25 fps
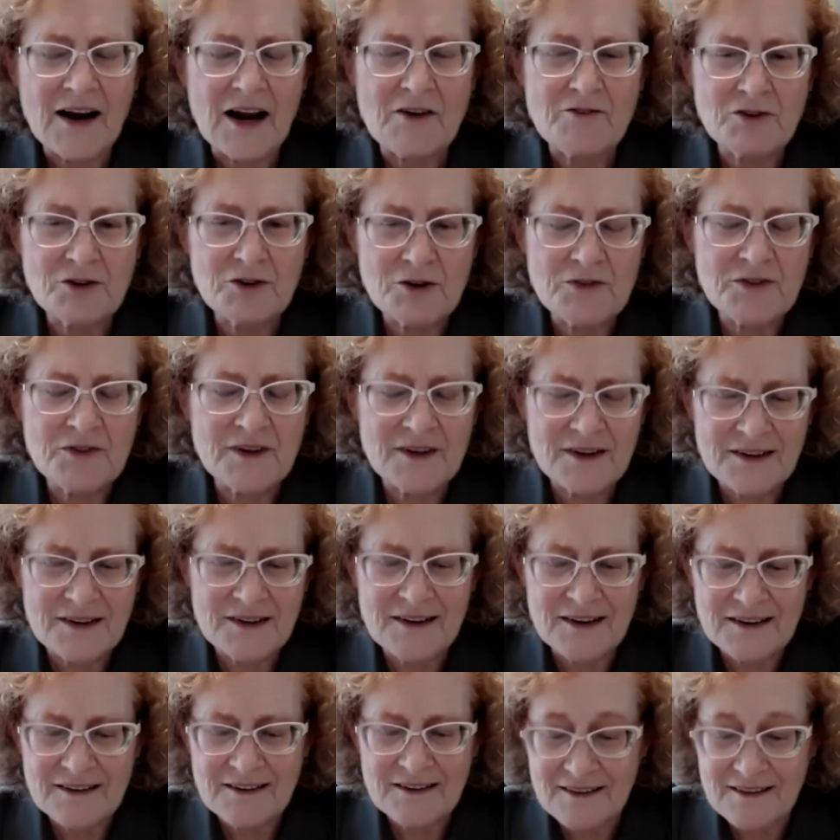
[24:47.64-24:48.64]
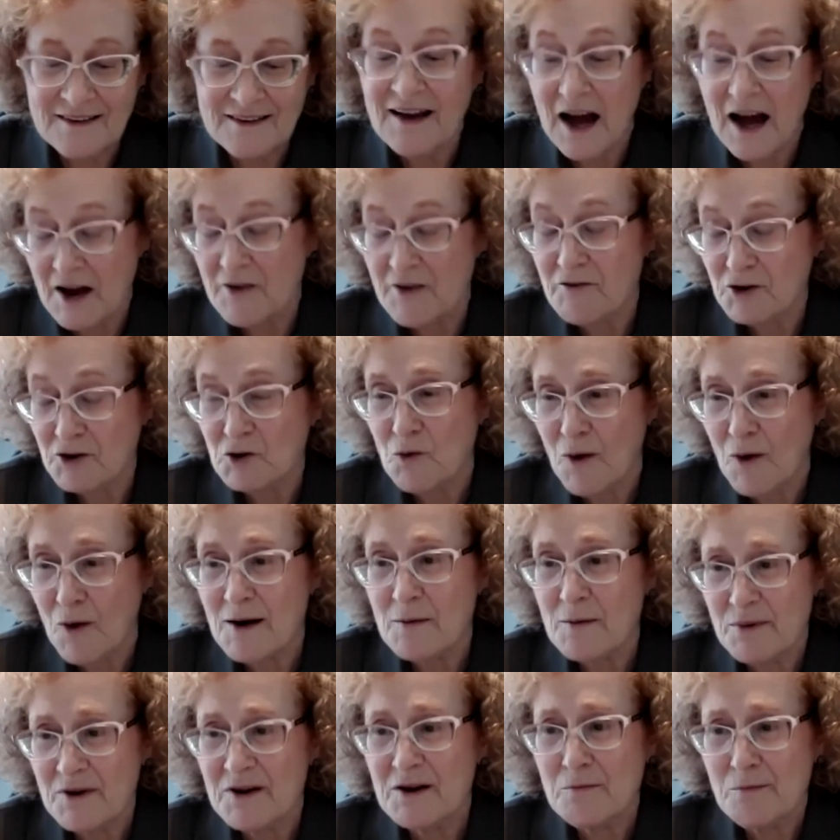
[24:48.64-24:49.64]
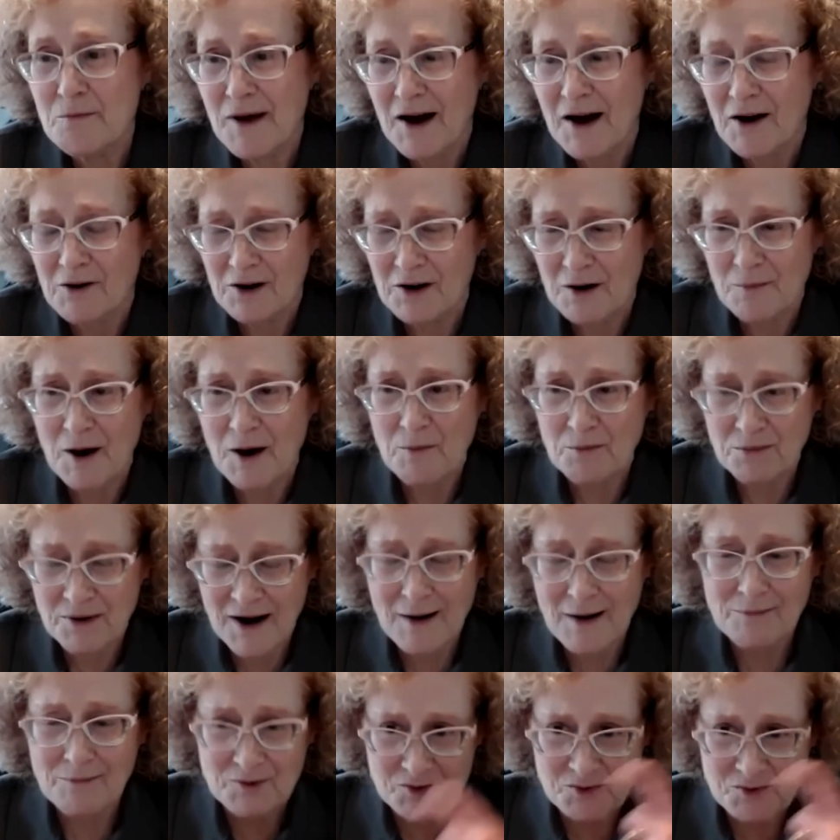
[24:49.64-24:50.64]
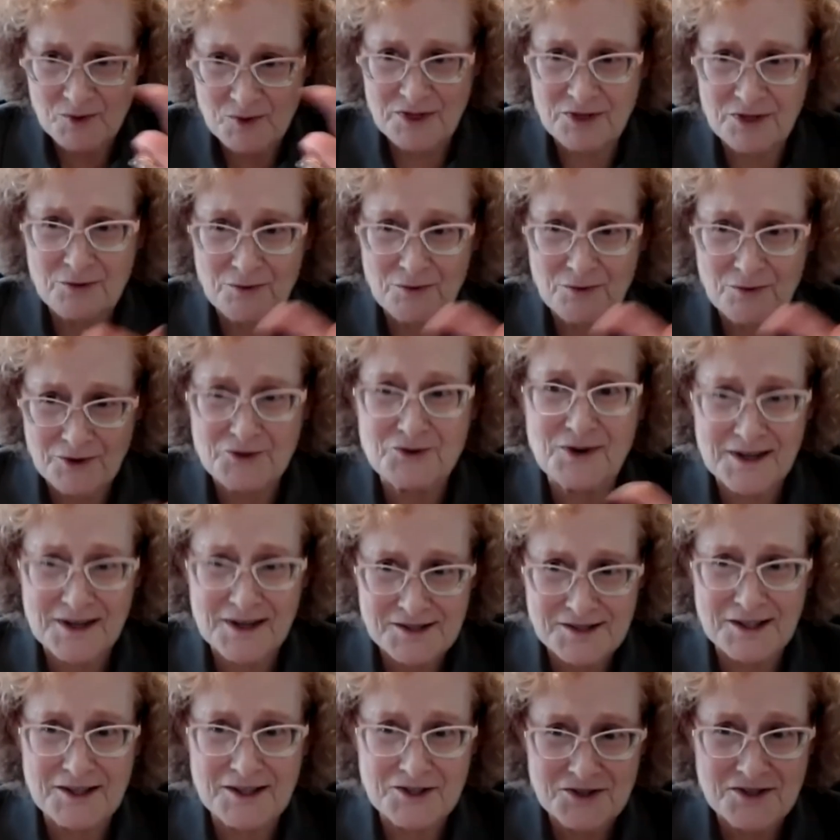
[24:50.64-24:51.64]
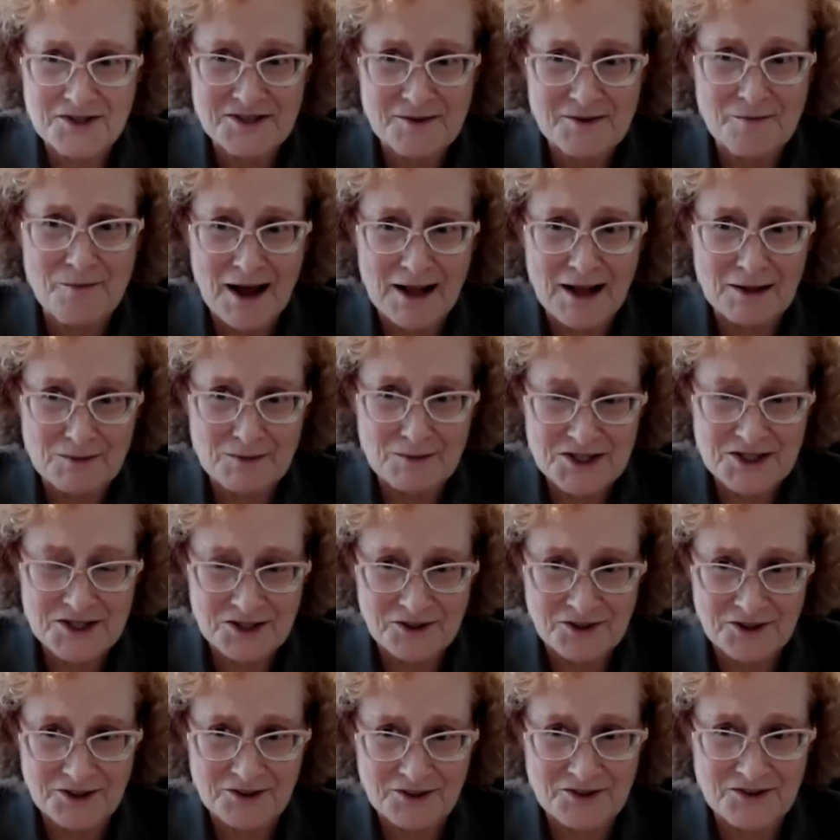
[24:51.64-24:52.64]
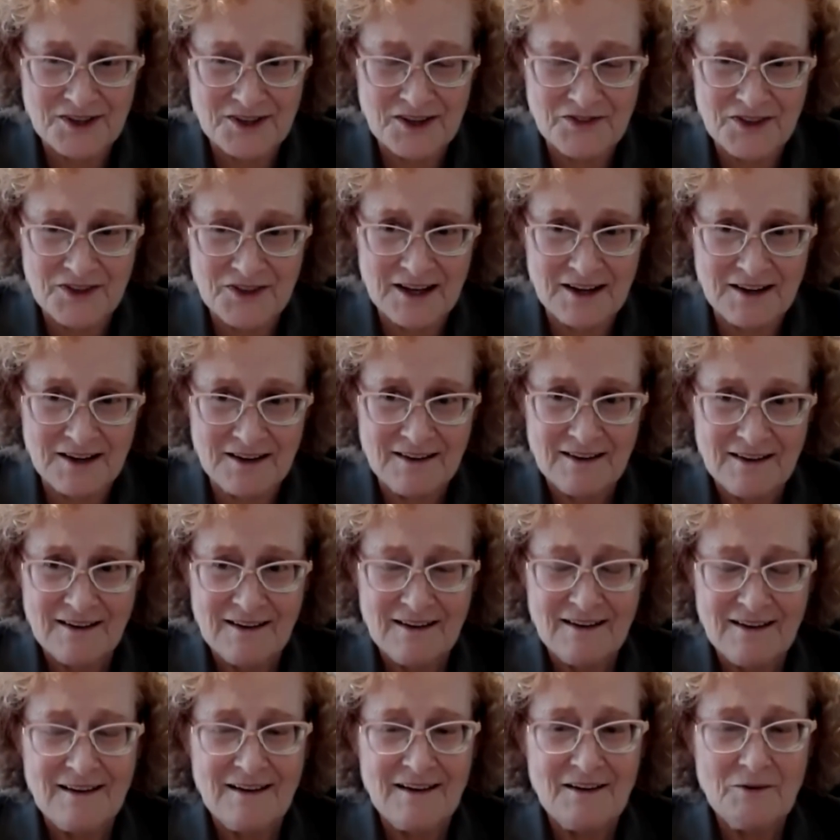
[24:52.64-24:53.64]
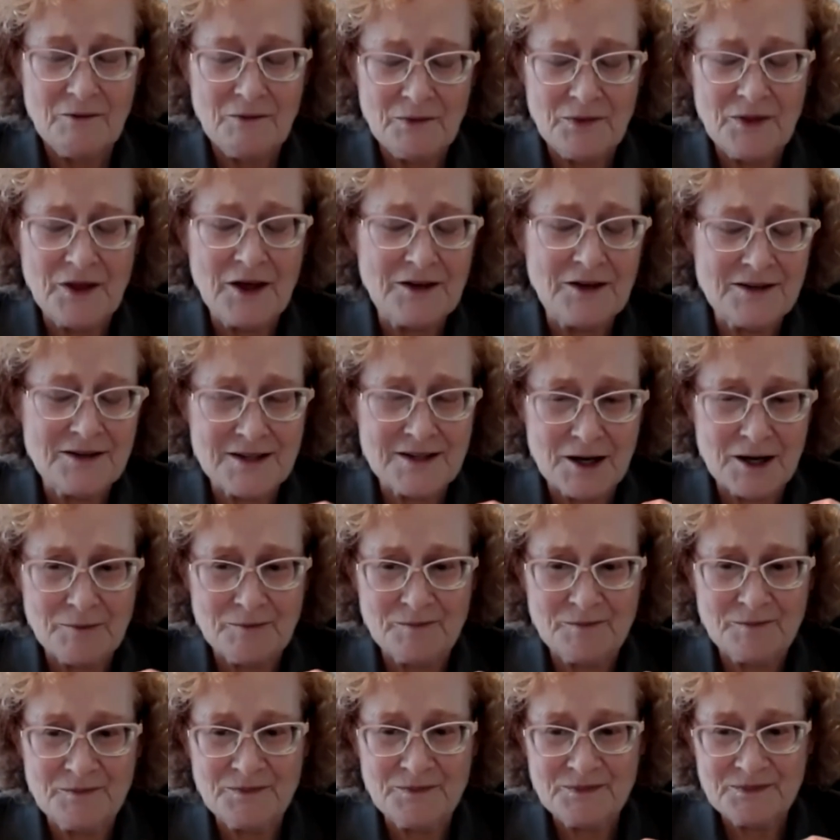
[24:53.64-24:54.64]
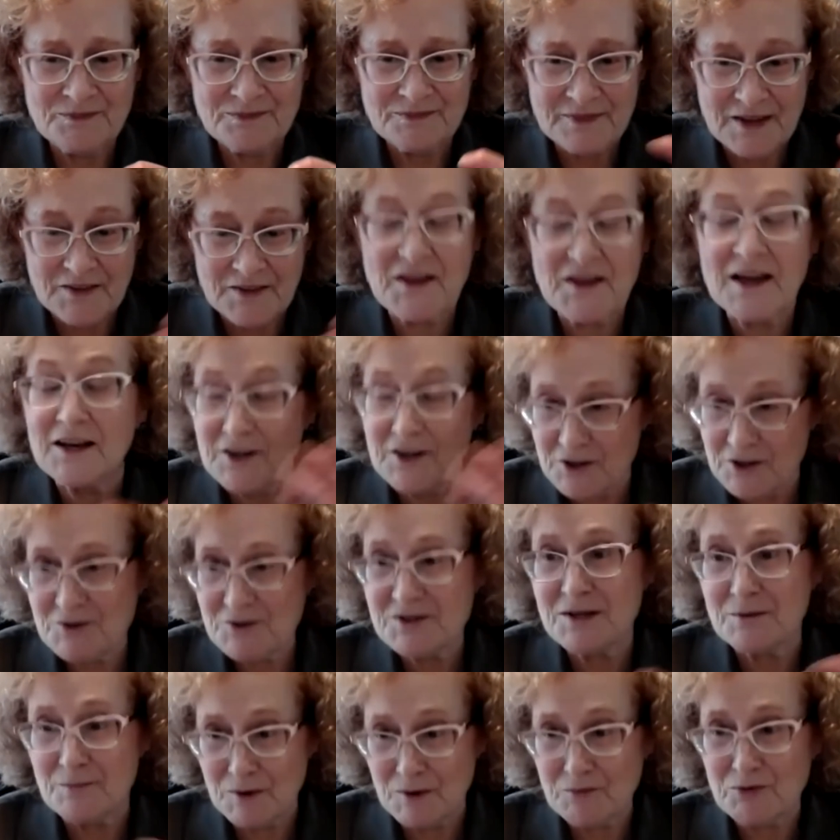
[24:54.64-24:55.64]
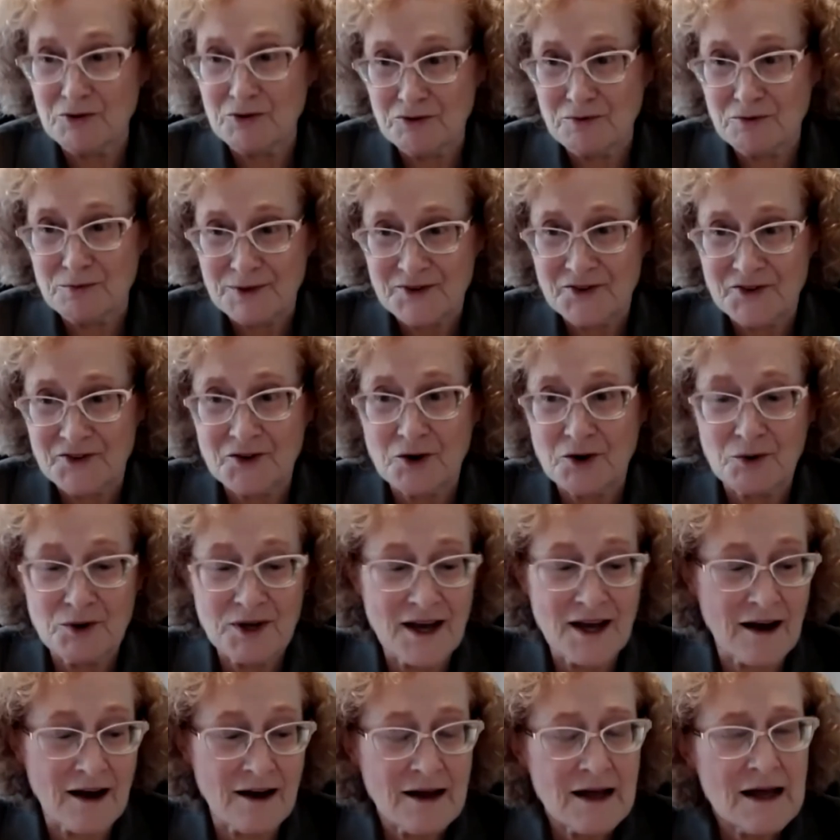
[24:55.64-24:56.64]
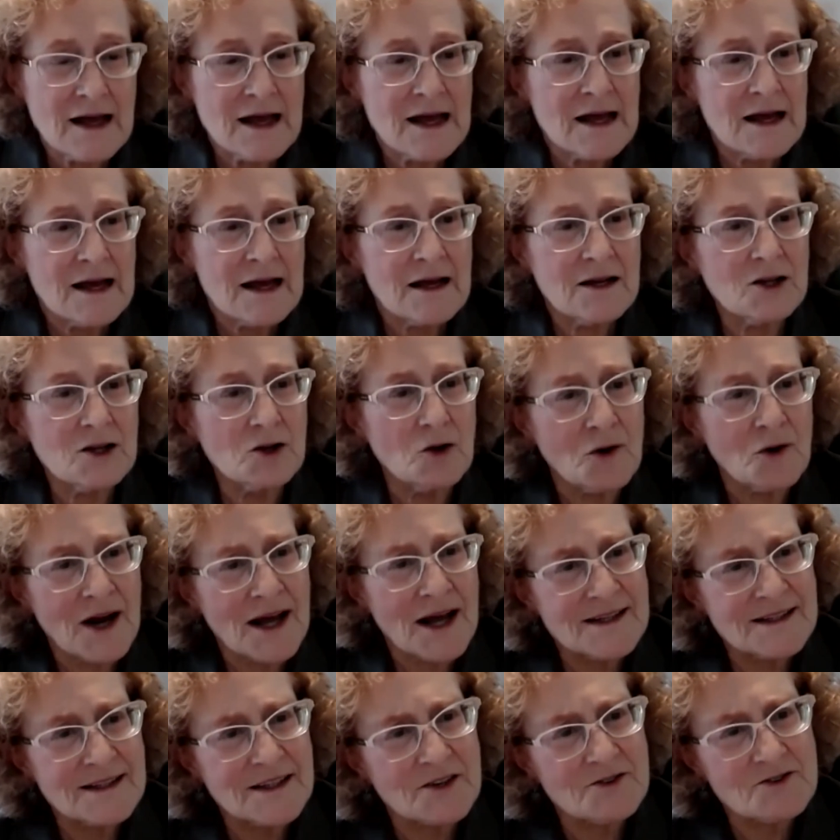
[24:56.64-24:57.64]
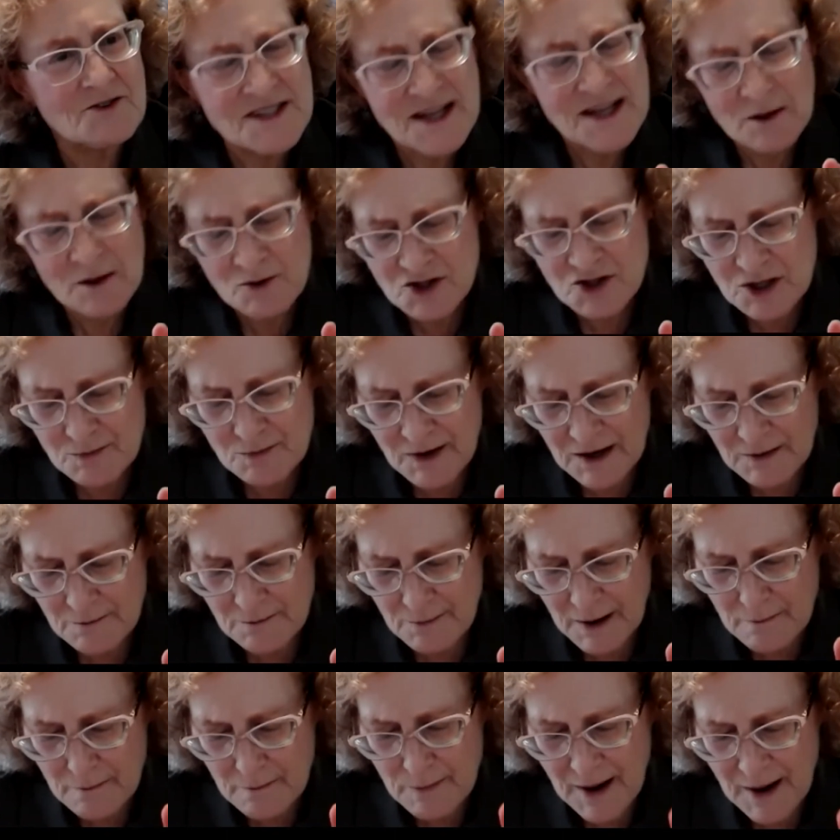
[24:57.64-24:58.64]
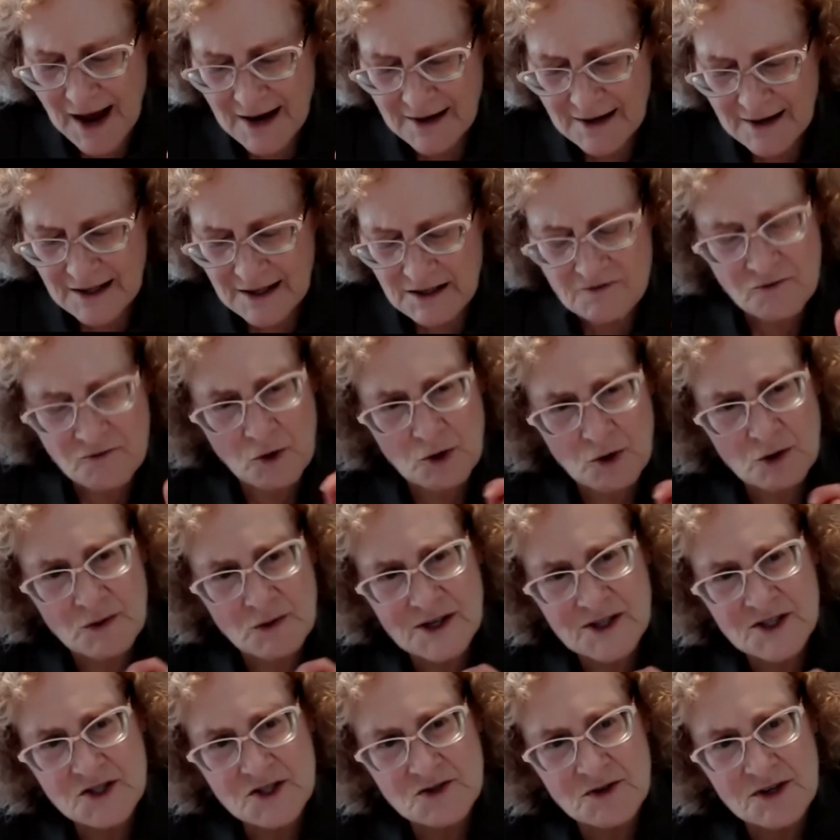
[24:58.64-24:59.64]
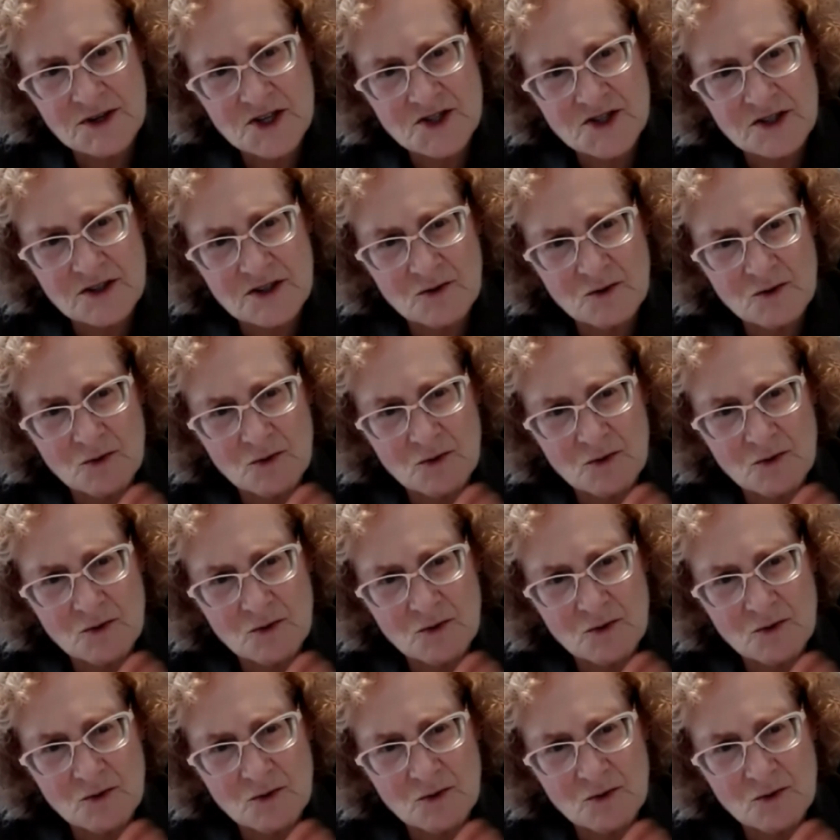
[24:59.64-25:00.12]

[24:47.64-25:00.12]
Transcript: I've heard quite a bit about problems with translations of ballot materials that they could use some improvements. So yeah, Laurie, I didn't understand what you meant by back-end voter registration.